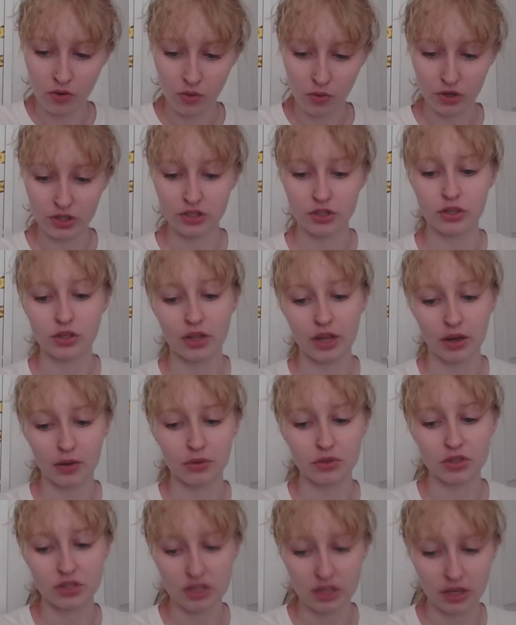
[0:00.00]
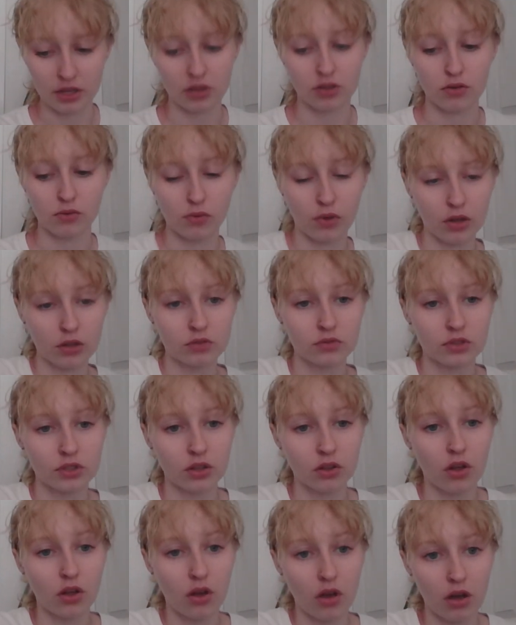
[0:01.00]
Which that was like the
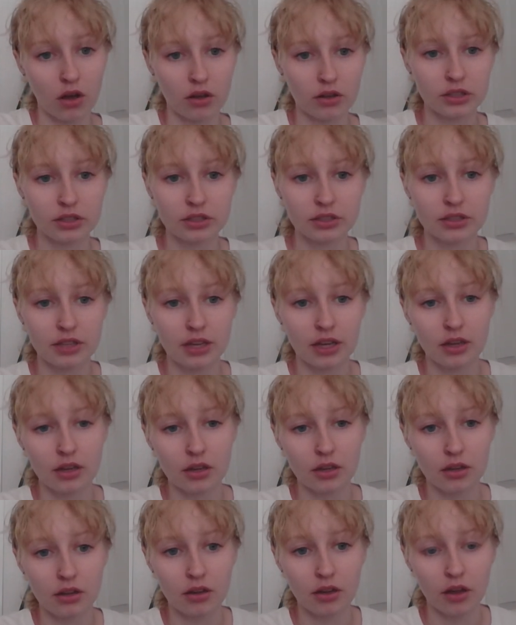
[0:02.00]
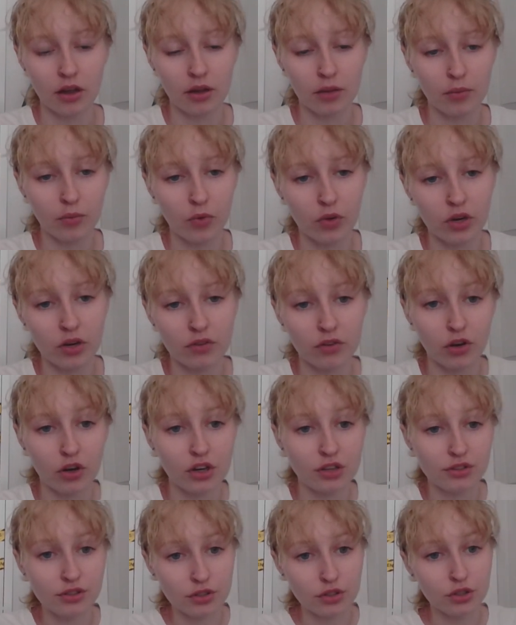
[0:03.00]
relevant law is that whatever your
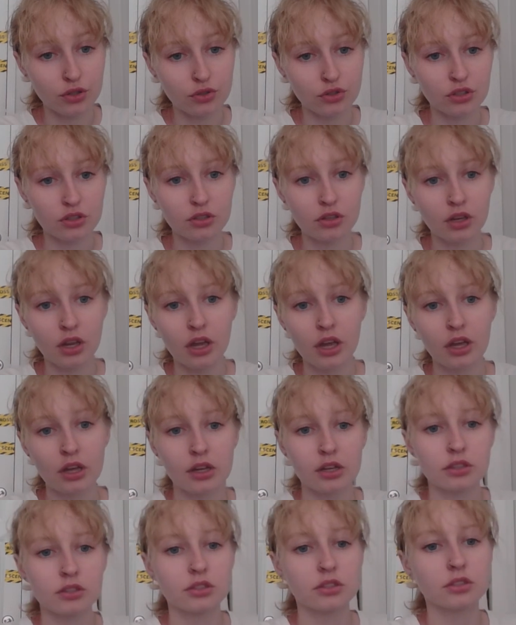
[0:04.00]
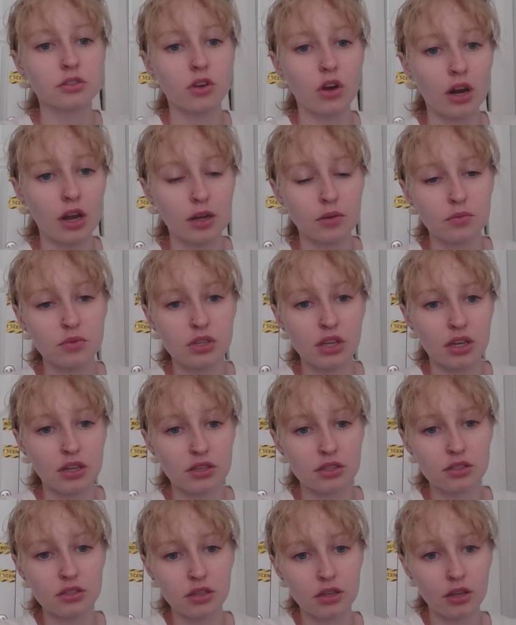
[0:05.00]
institution describes
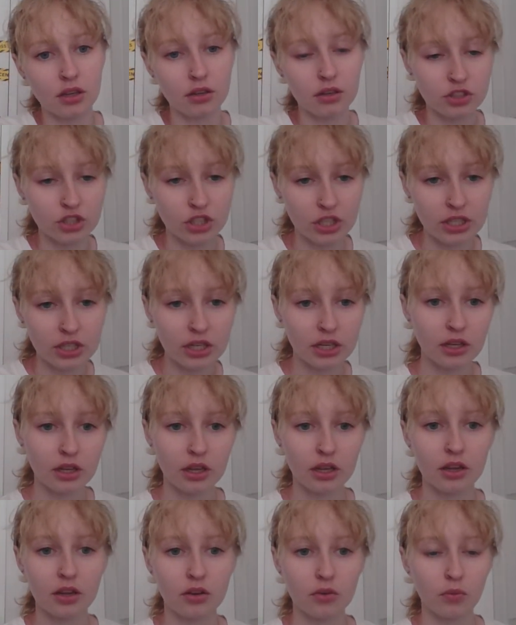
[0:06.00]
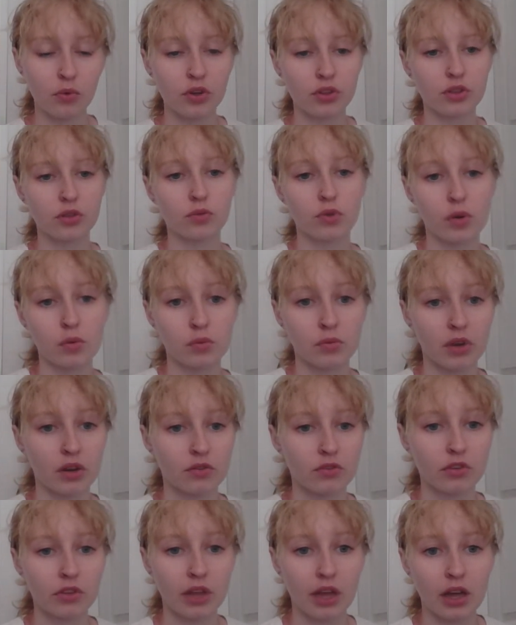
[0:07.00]
as cheating and what the
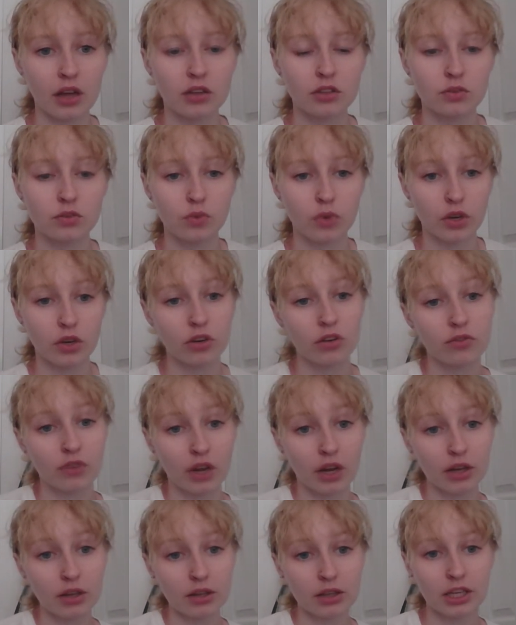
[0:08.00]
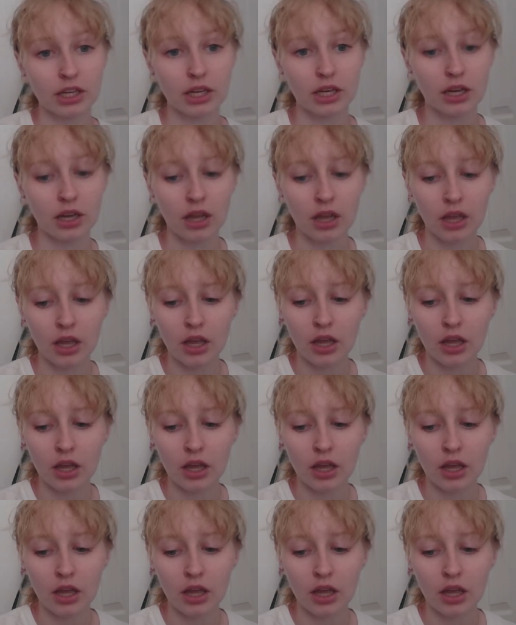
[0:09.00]
reprimand for that is what you're violating.